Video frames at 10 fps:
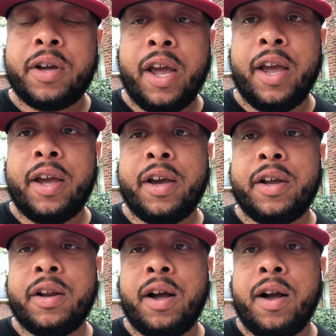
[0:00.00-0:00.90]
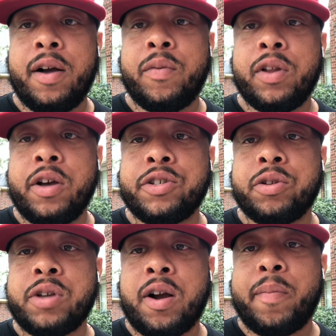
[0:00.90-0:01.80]
and we'll also
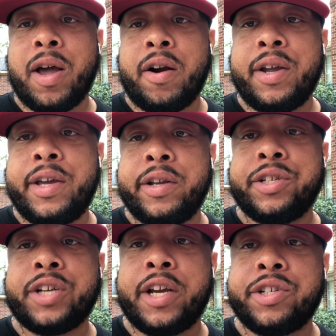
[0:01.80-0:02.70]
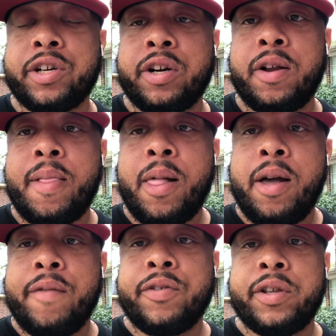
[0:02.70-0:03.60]
talk about our heat exchanger
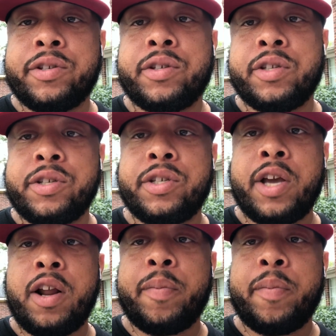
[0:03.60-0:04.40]
for this setup